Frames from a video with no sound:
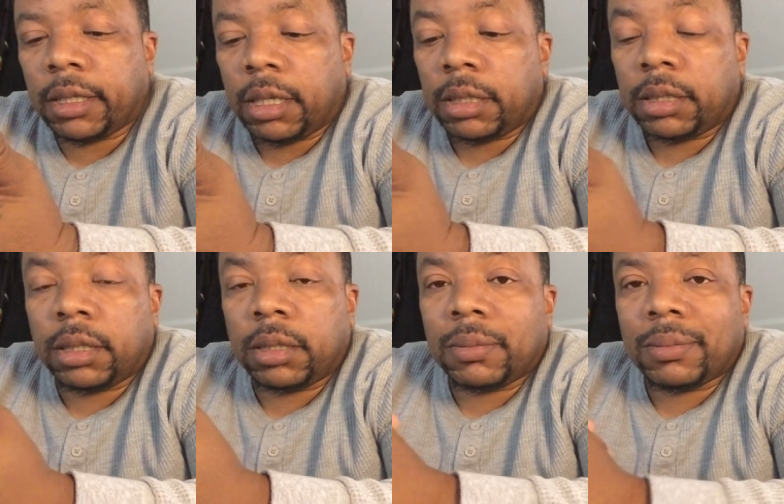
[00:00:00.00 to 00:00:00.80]
and they
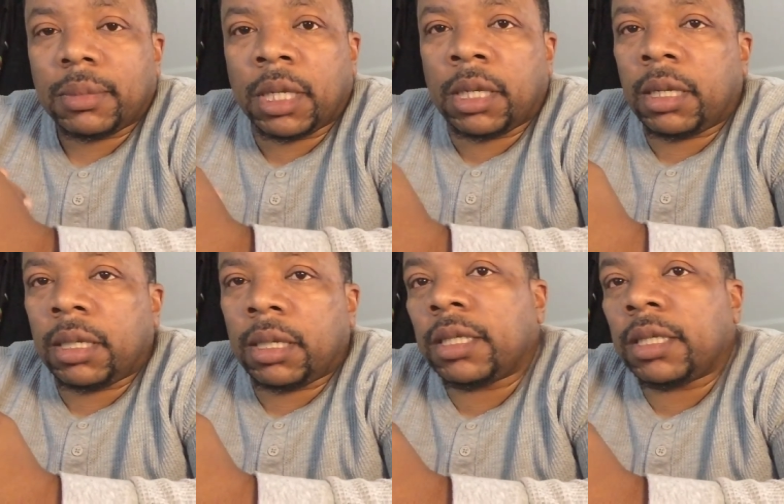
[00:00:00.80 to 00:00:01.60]
still doing it.
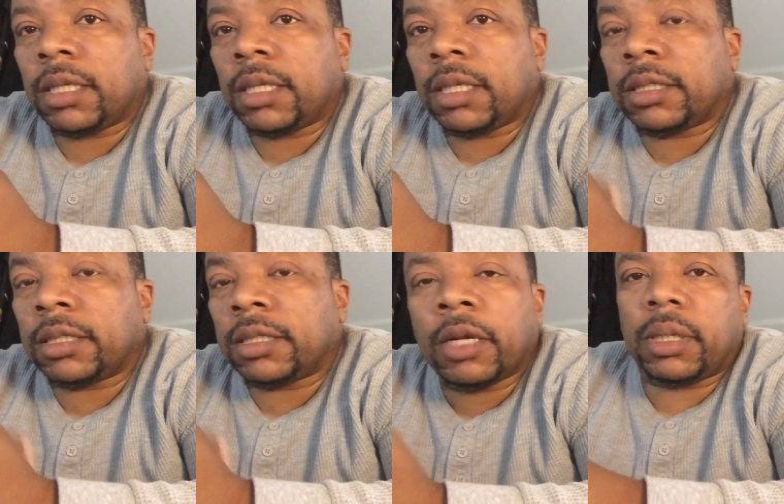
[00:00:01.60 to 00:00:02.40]

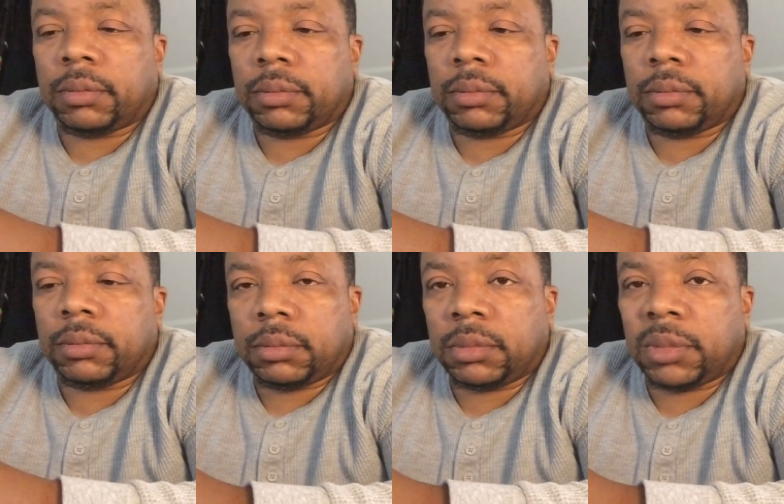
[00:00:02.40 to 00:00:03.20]
That we don't
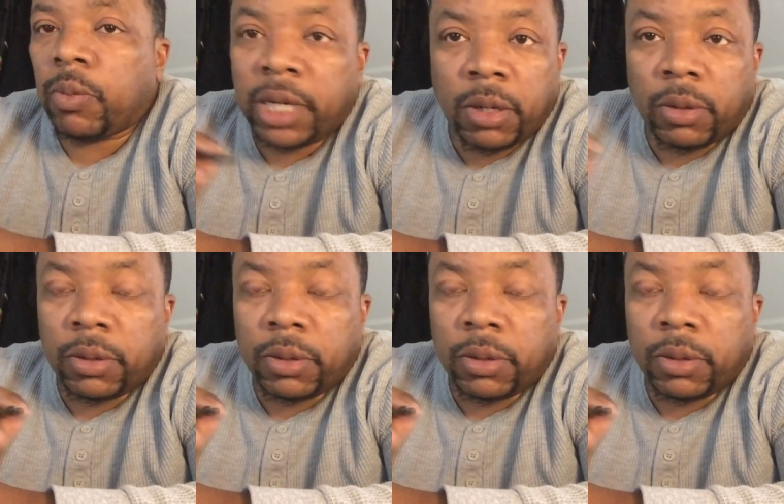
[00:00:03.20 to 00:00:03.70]
indulge in.